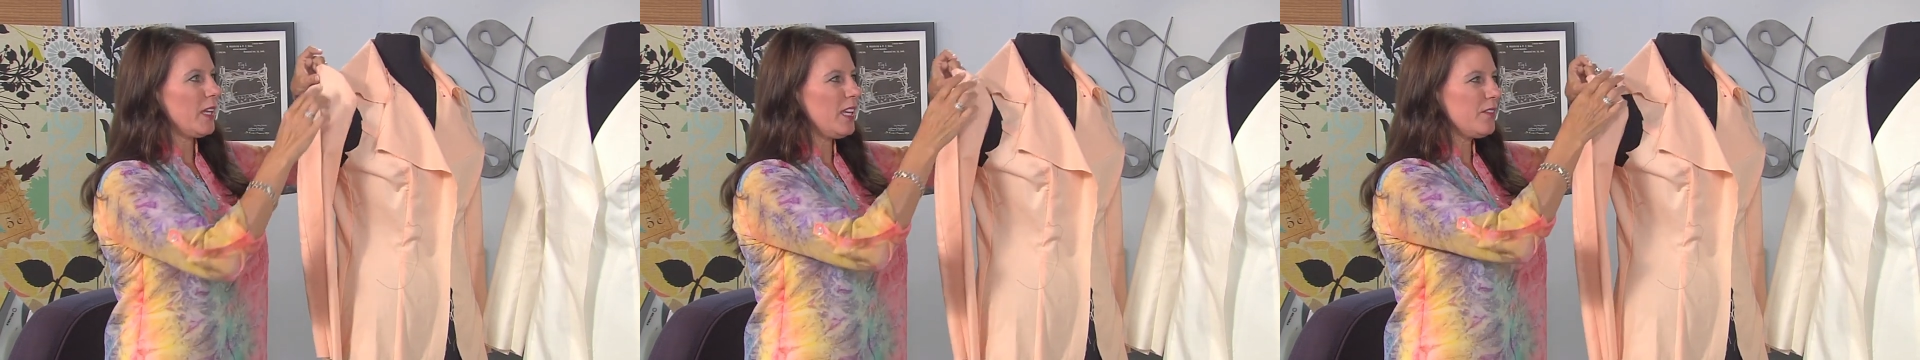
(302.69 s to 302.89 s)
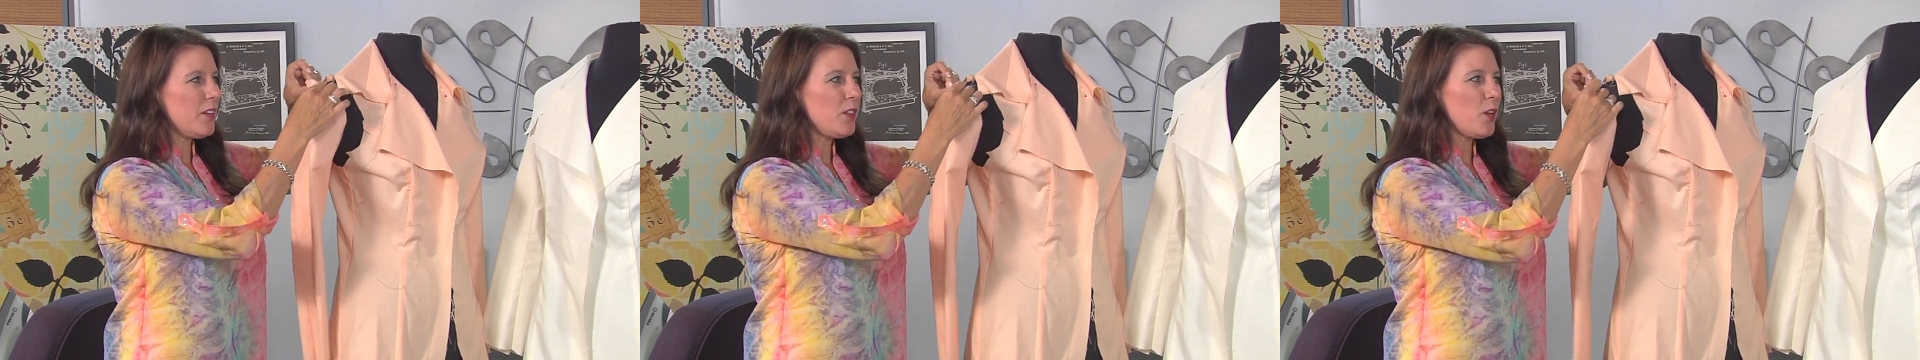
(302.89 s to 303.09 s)

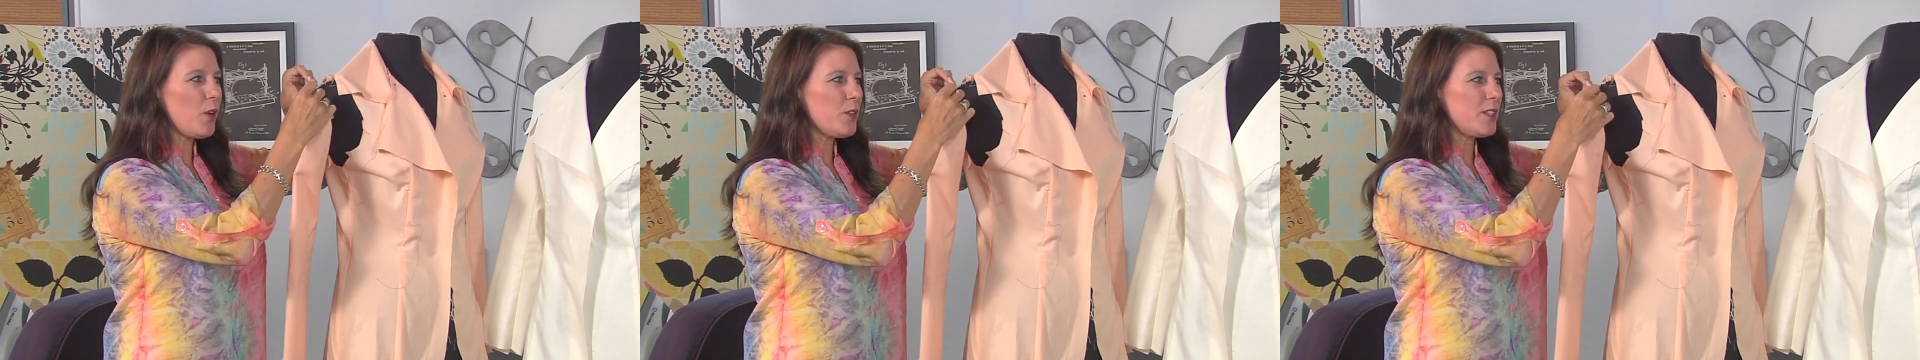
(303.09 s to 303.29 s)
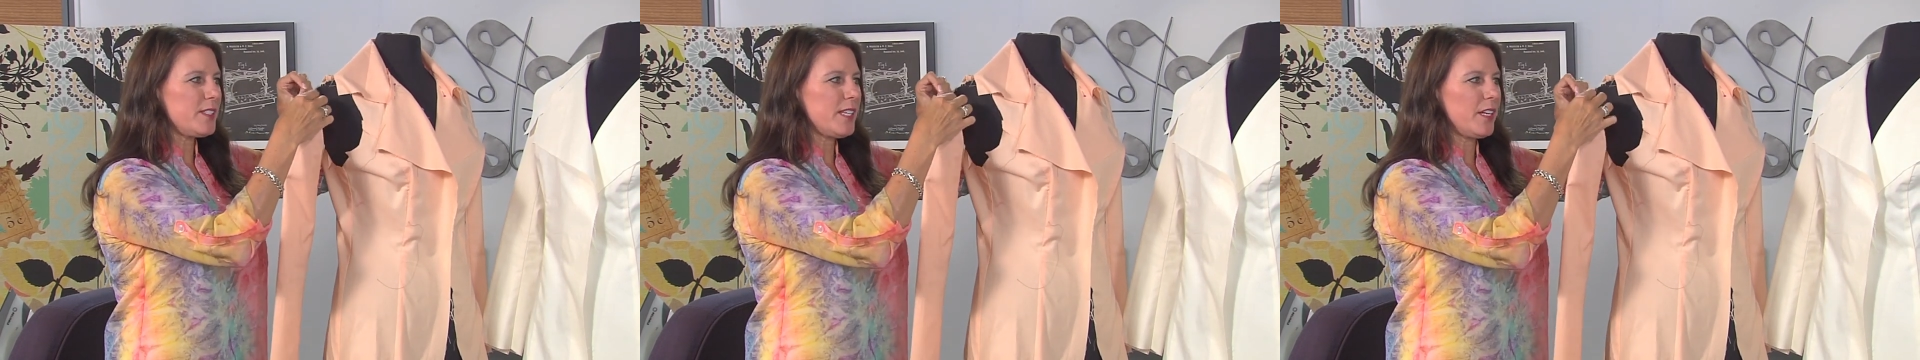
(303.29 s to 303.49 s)
even
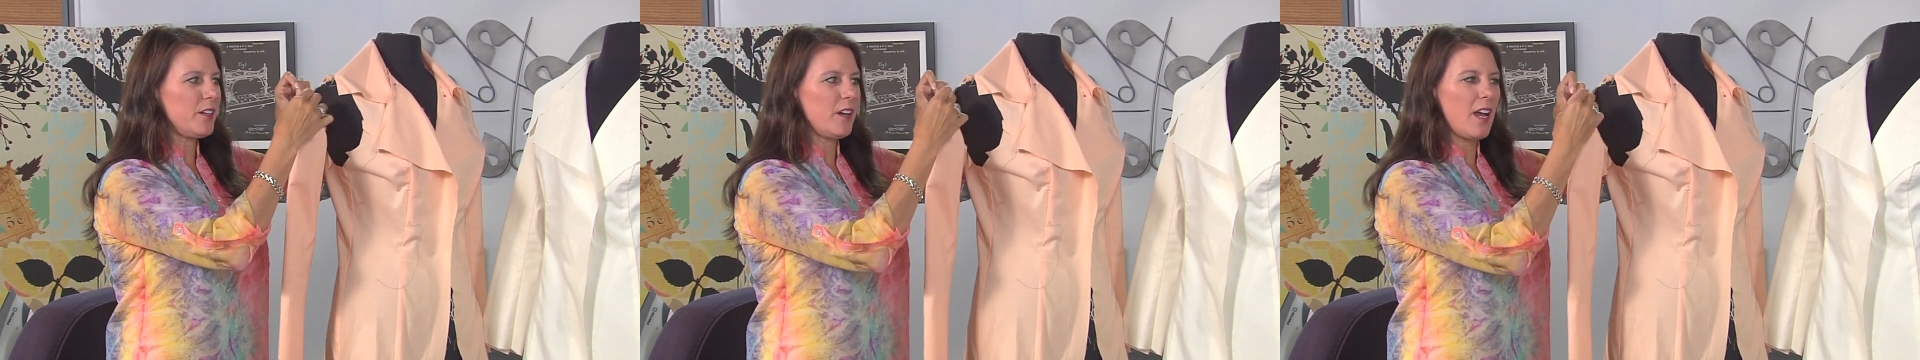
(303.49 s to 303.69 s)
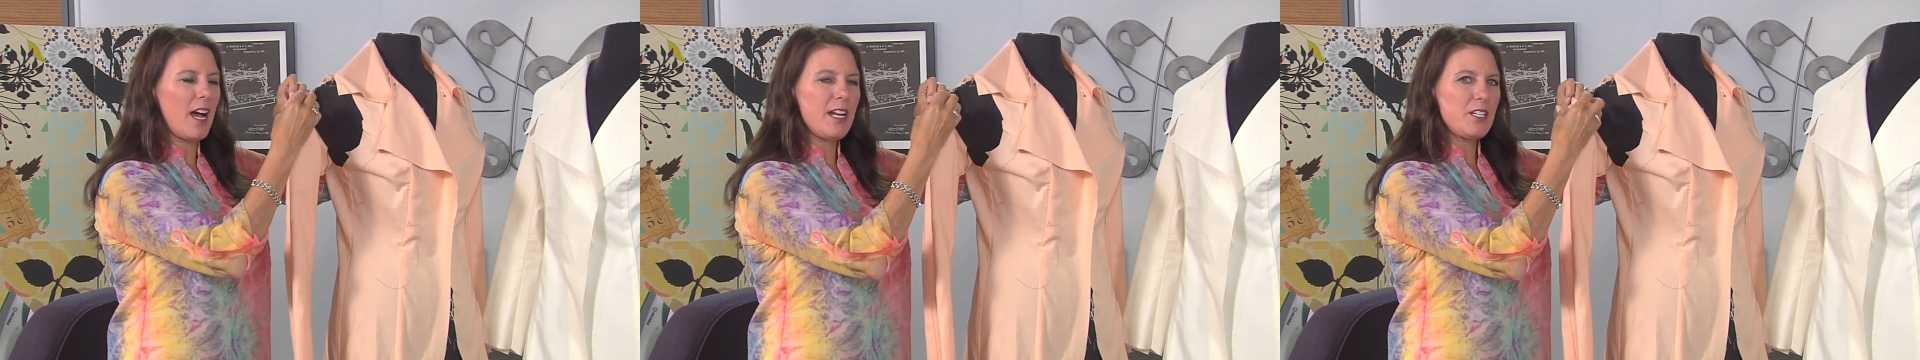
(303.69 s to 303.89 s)
though the
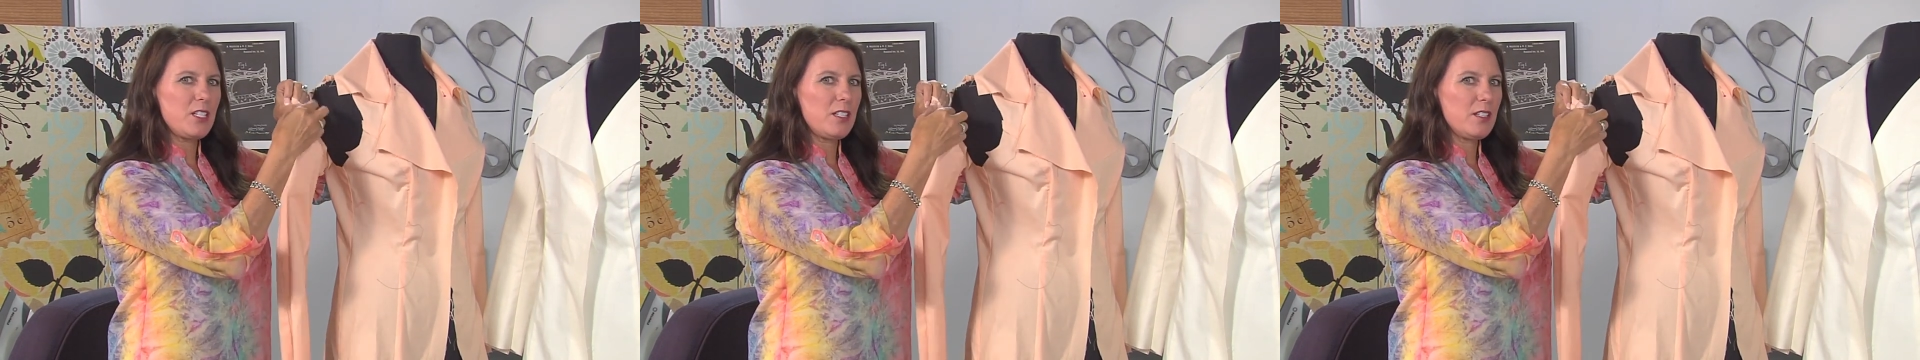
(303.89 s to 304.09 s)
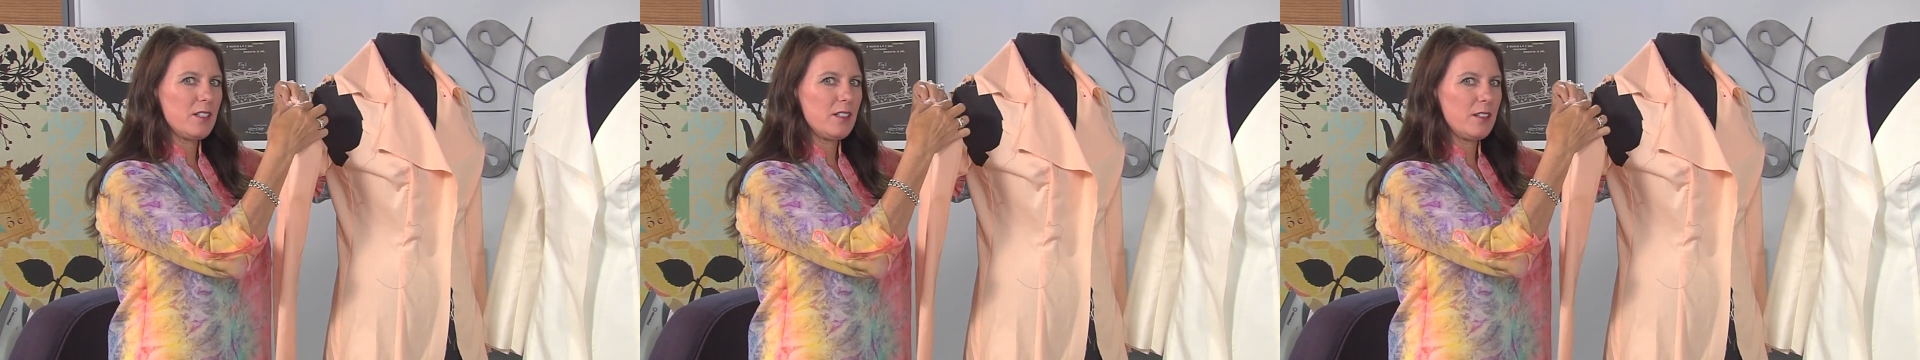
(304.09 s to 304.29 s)
center
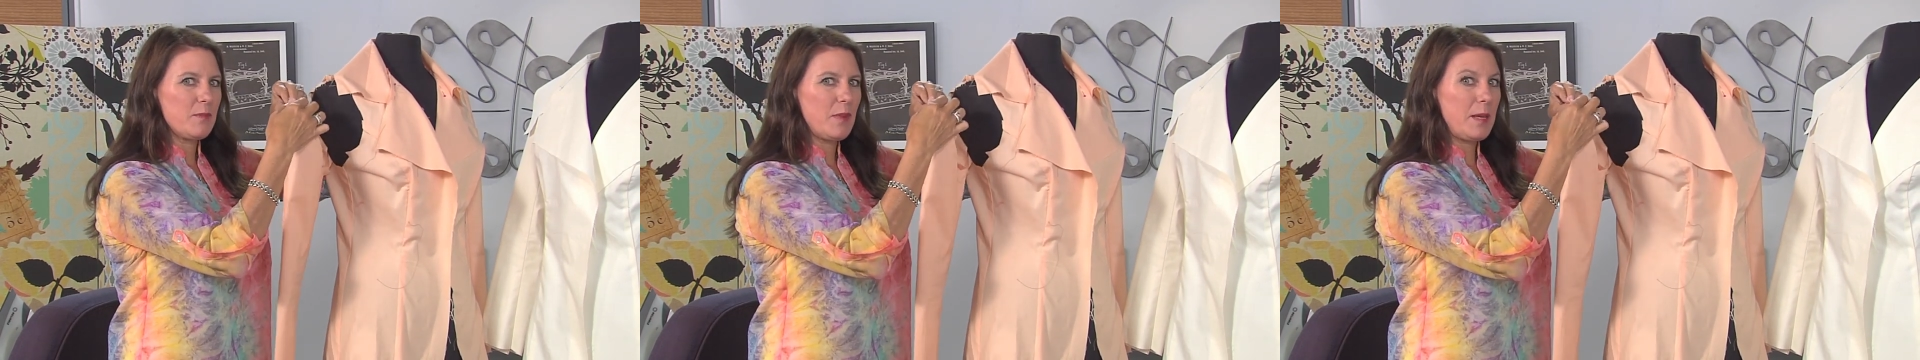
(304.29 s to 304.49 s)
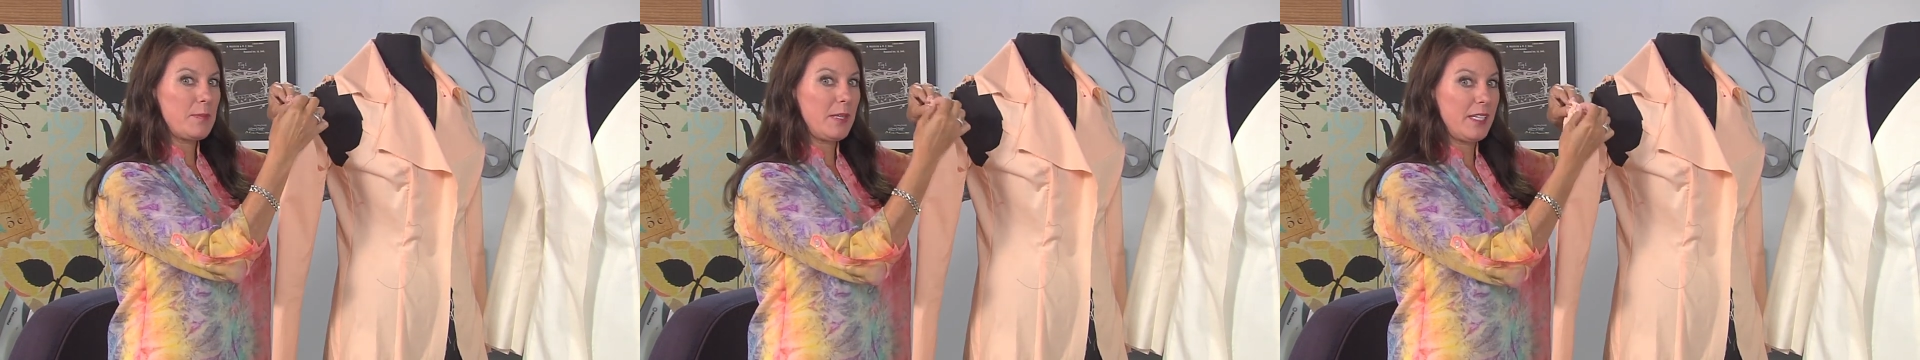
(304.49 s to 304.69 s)
notch
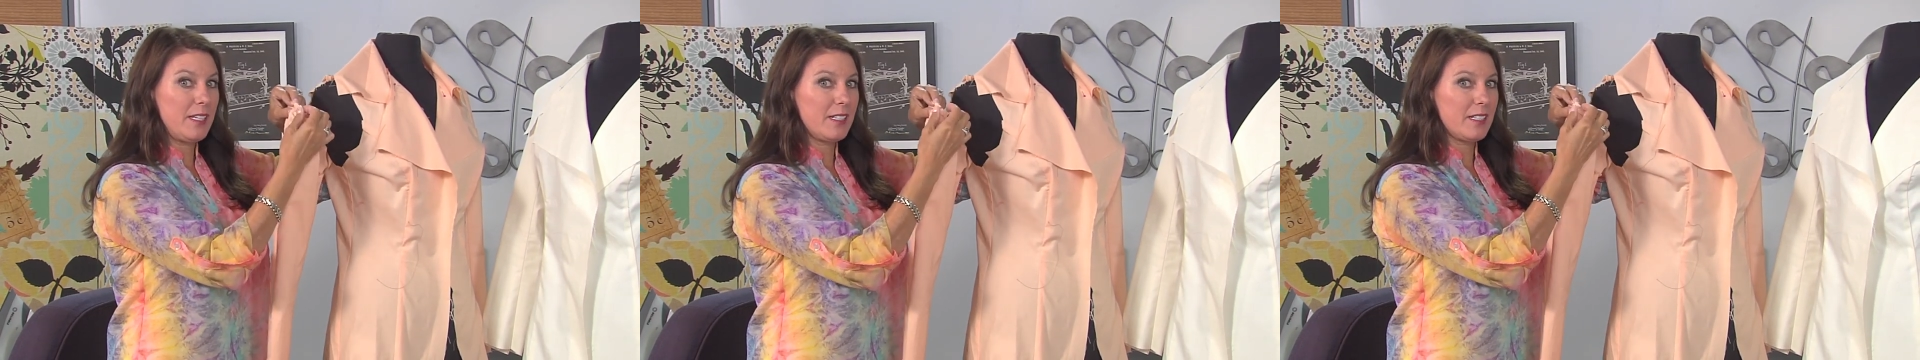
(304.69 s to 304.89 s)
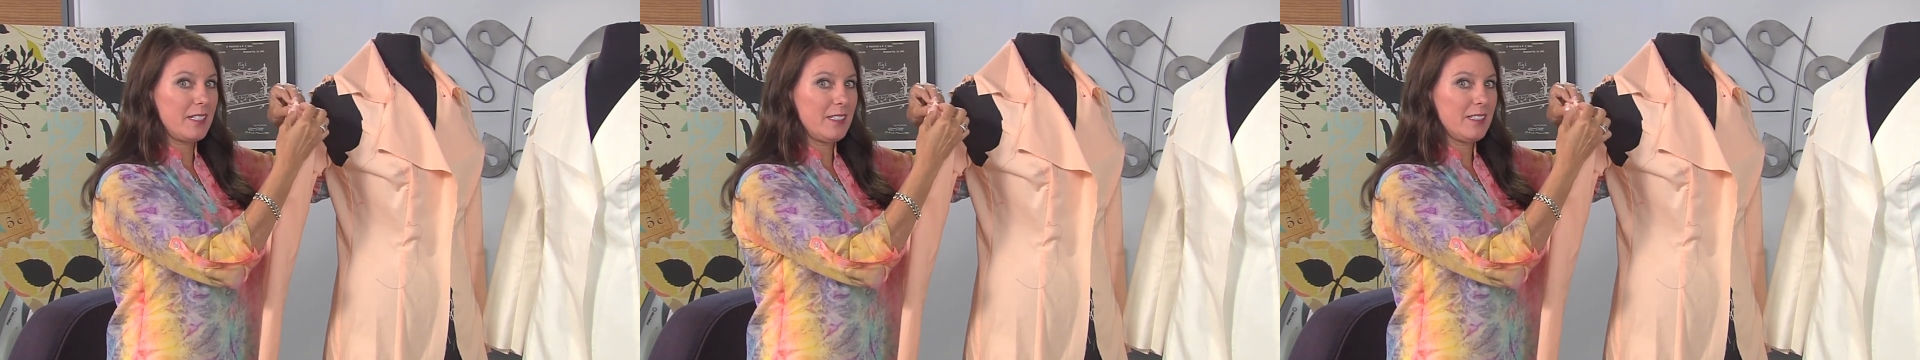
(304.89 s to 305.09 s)
might be
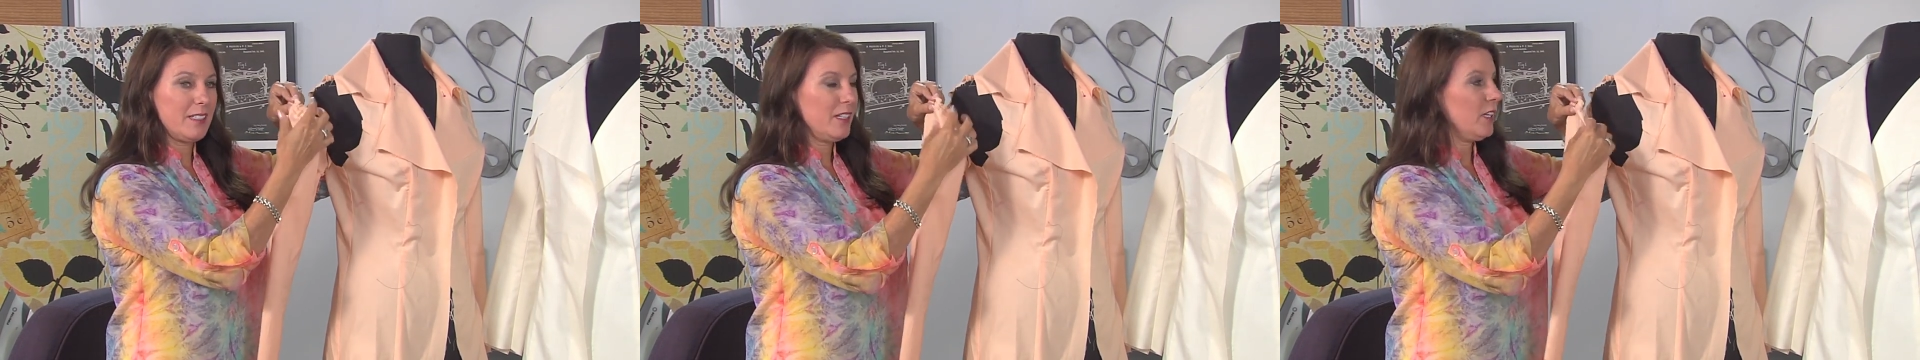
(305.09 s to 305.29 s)
here,